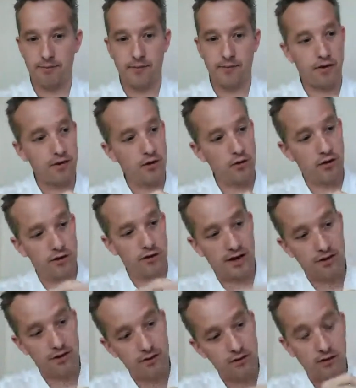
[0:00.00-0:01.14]
as soon as
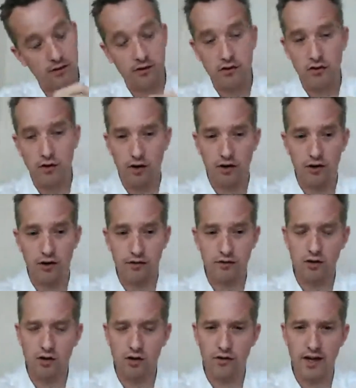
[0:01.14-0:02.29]
that's gone
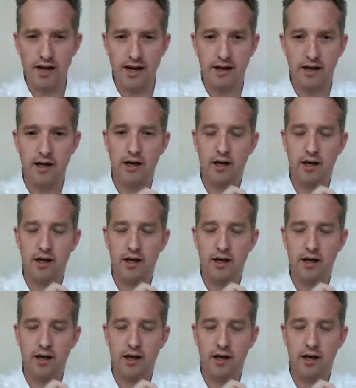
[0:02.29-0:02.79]
there,